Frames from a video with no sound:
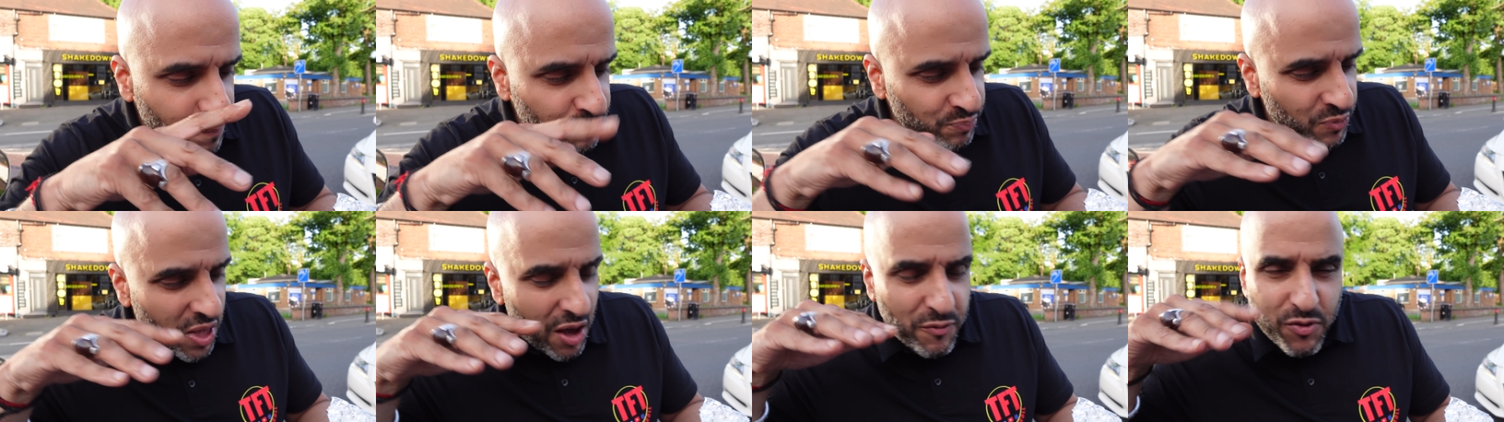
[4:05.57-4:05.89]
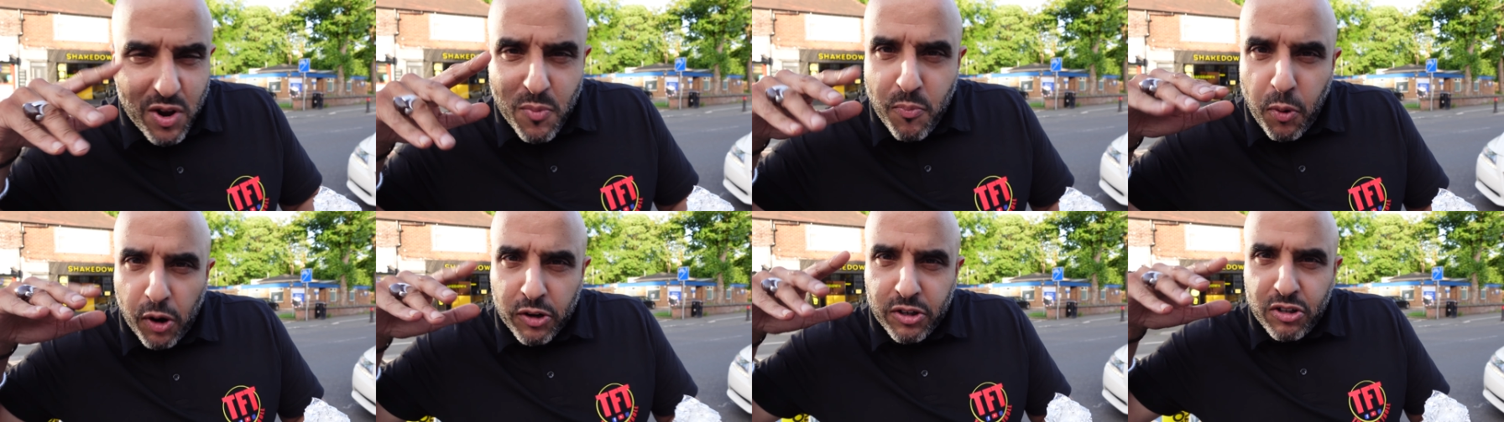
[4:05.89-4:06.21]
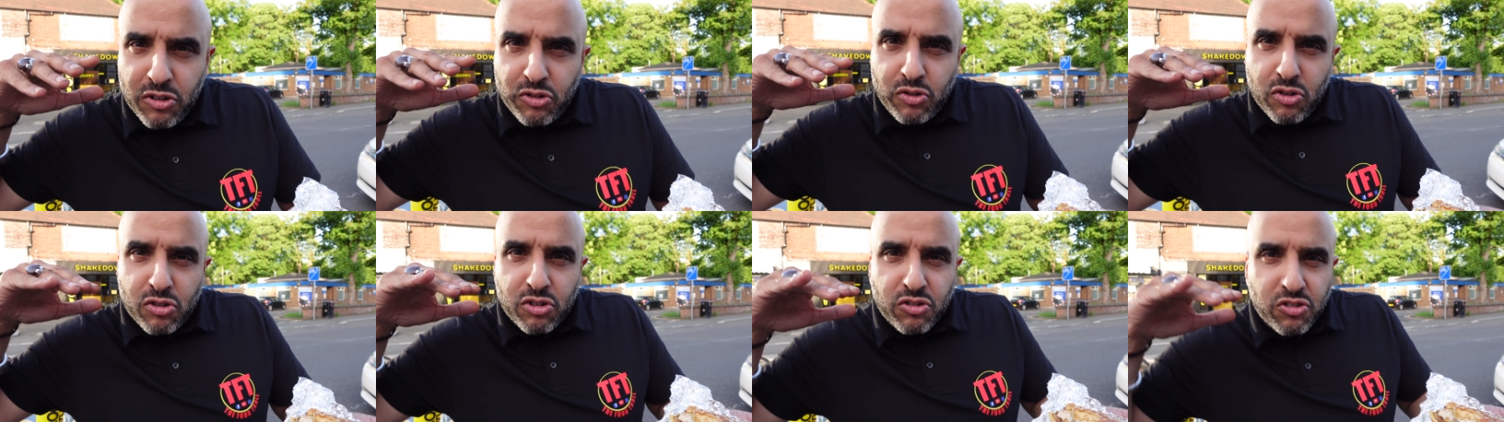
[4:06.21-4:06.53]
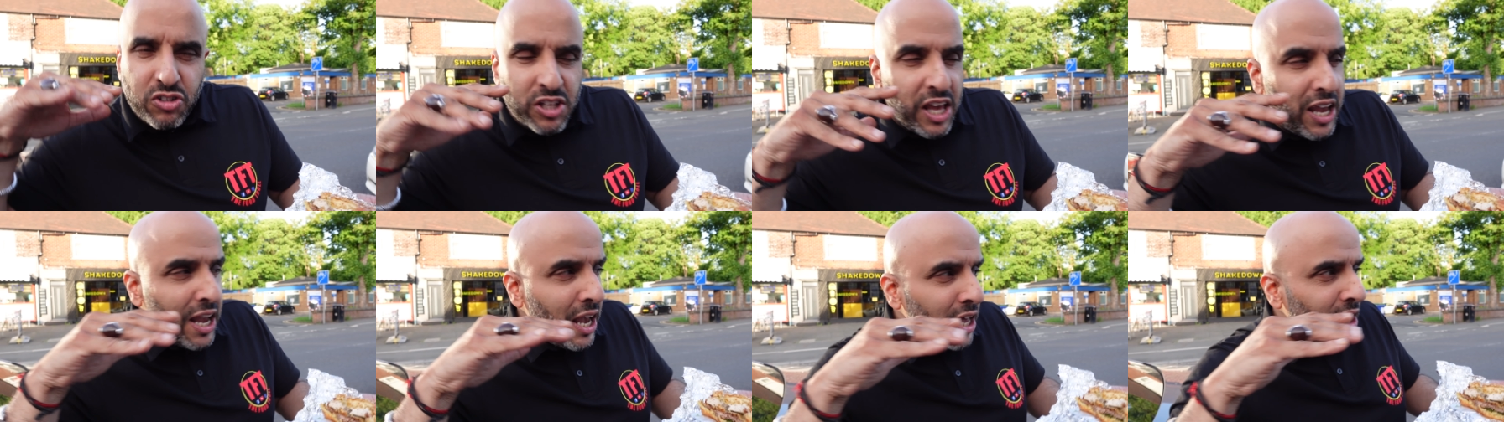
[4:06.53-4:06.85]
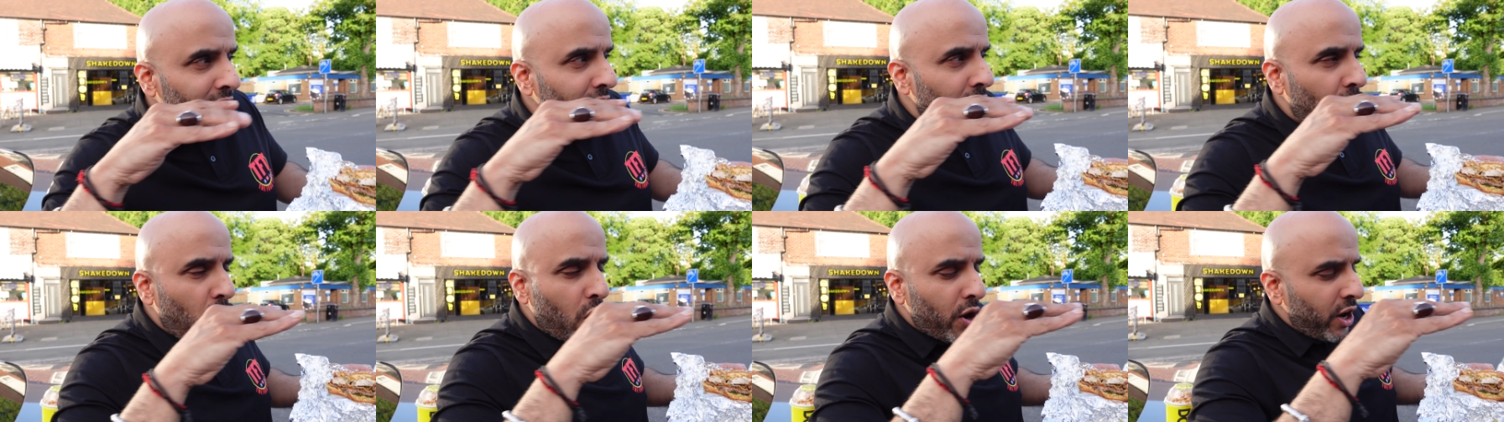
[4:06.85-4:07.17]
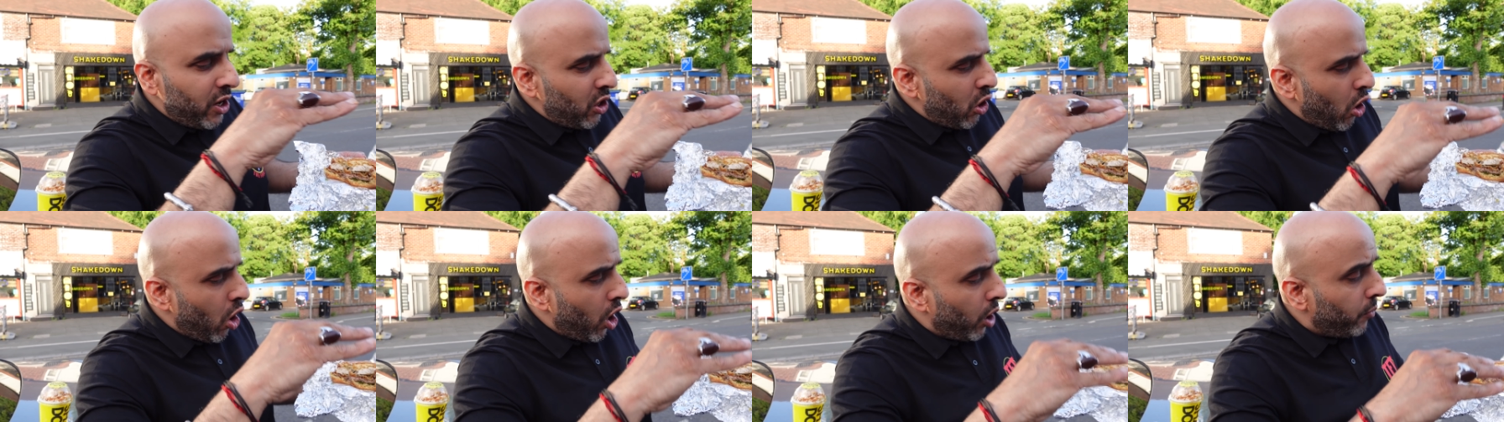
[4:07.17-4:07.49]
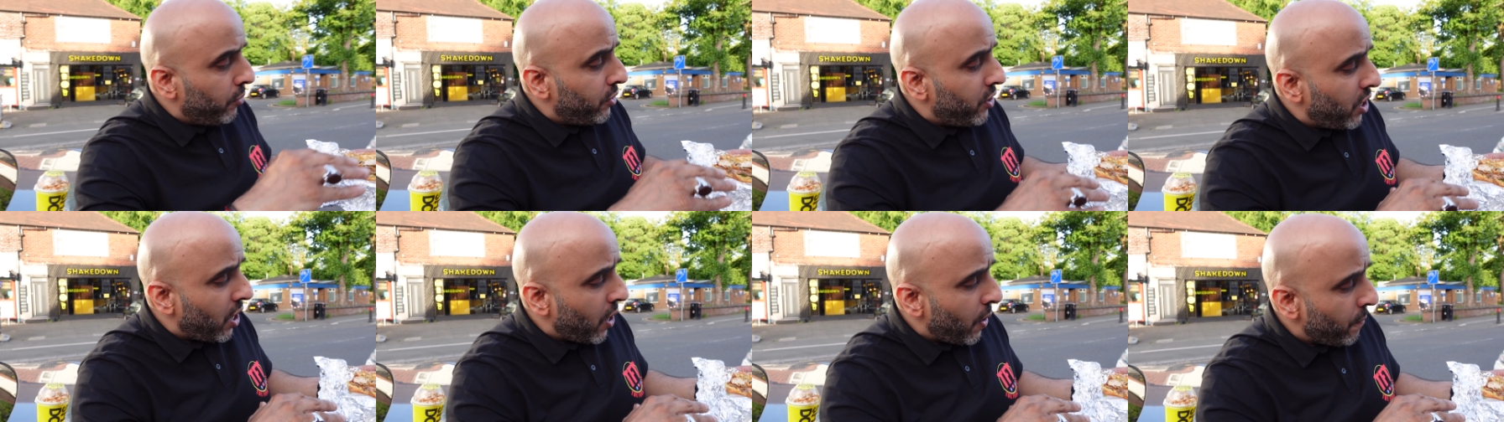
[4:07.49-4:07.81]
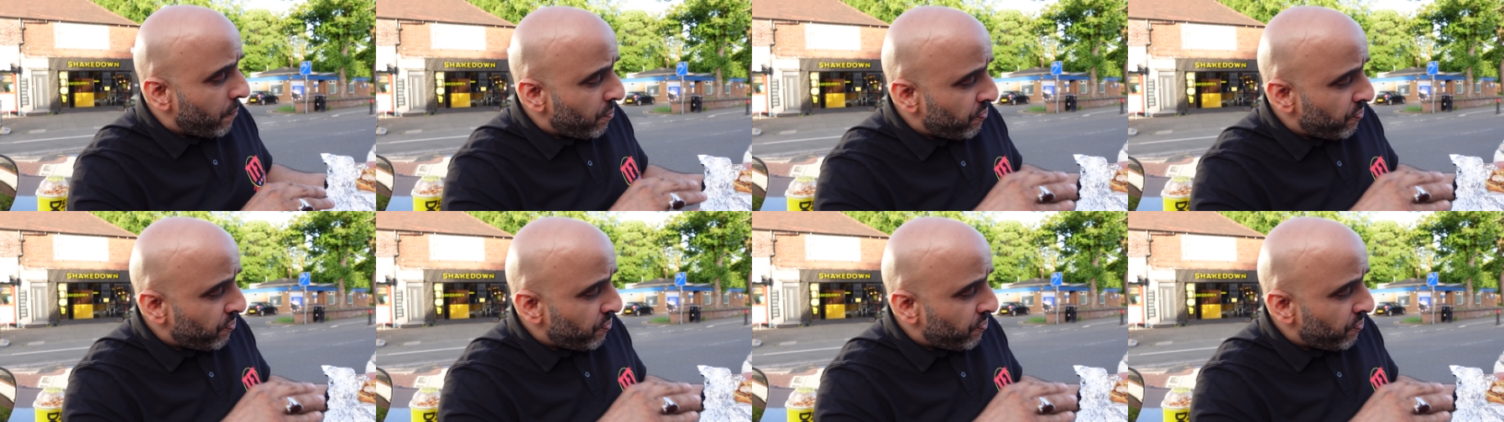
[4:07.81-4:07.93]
Everybody's just singing along in harmony.